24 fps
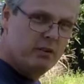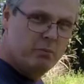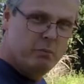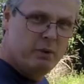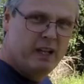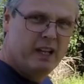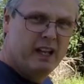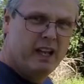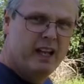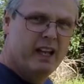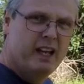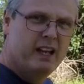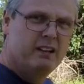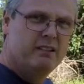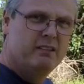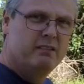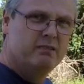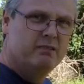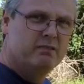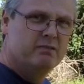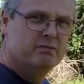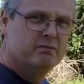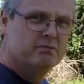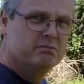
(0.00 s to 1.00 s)
can be had
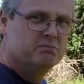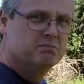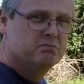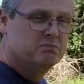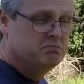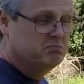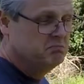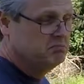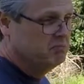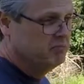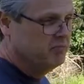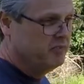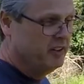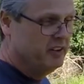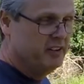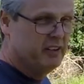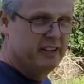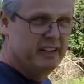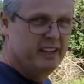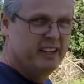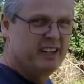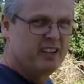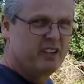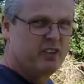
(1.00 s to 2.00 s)

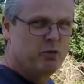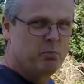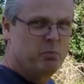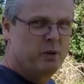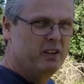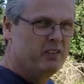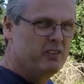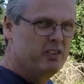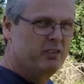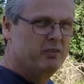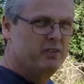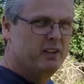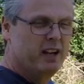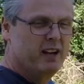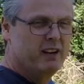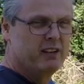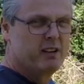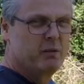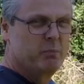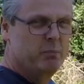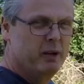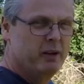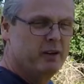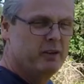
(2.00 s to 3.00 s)
fairly inexpensive now
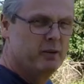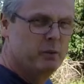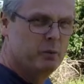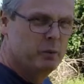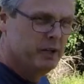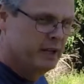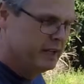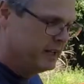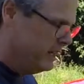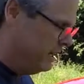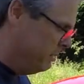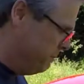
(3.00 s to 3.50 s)
compared to when it